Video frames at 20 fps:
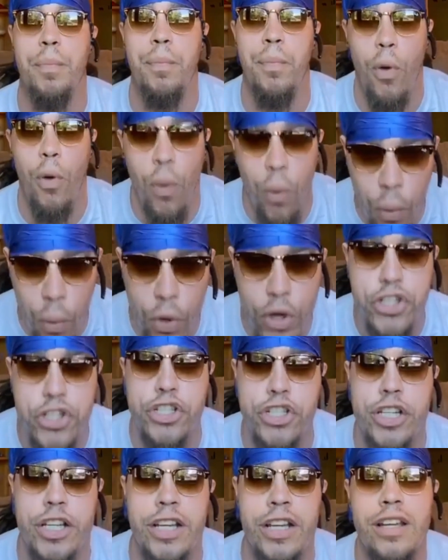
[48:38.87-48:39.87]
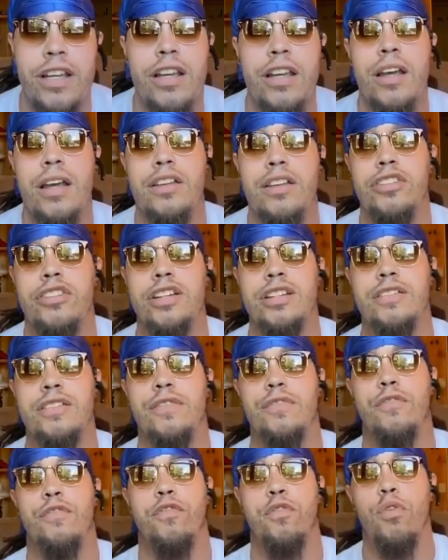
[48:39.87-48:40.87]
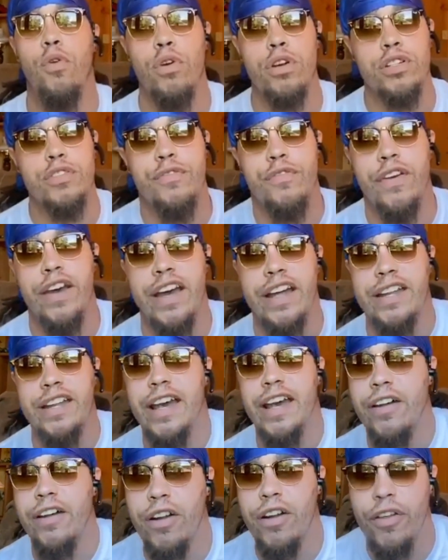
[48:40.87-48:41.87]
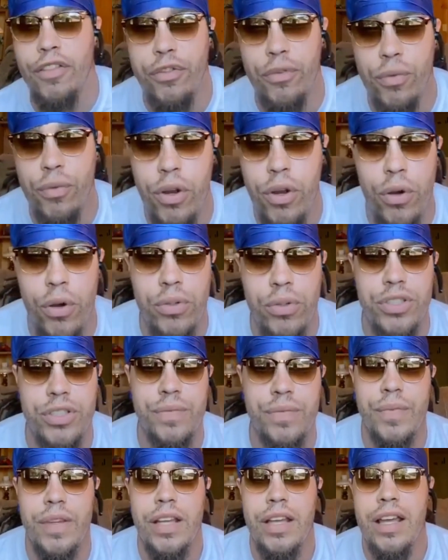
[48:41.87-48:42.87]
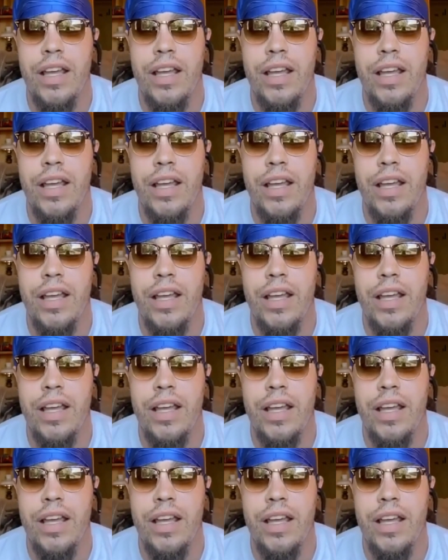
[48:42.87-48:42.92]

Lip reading: poor shit just force-fed down our throats.